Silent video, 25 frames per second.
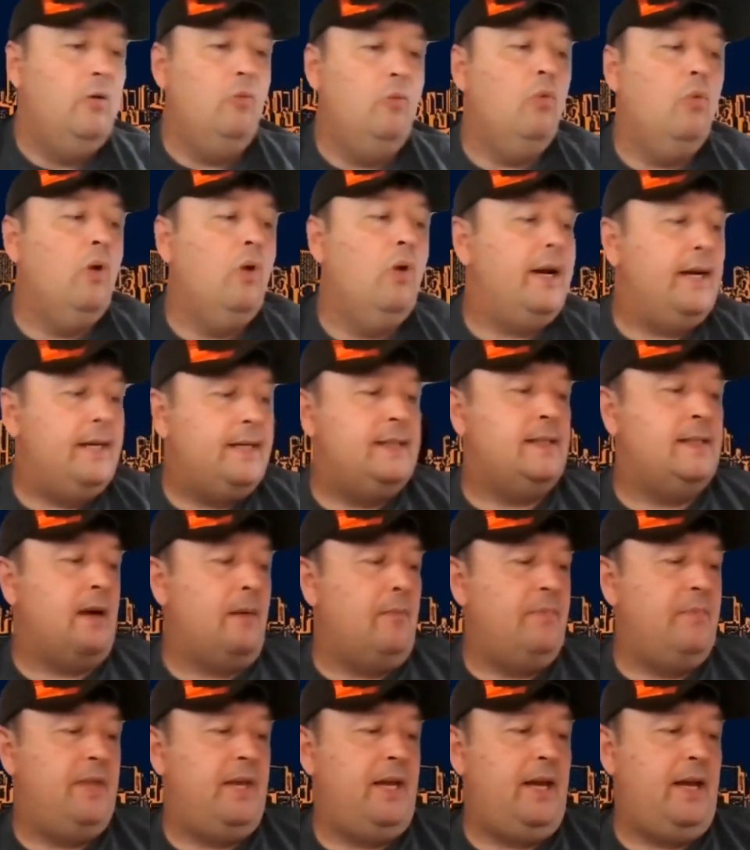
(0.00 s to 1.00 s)
What is
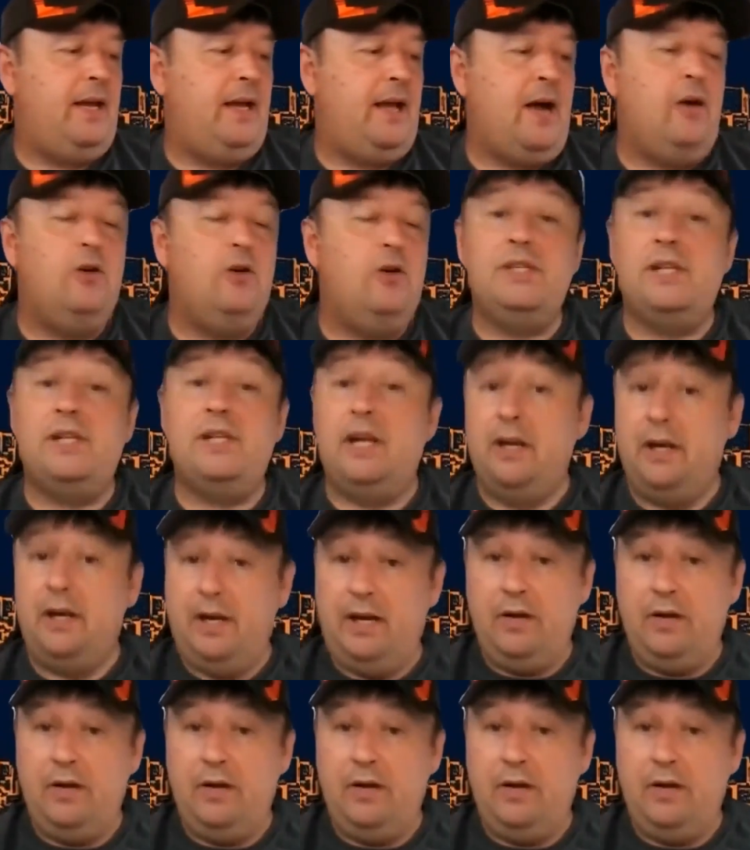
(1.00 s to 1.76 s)
something else that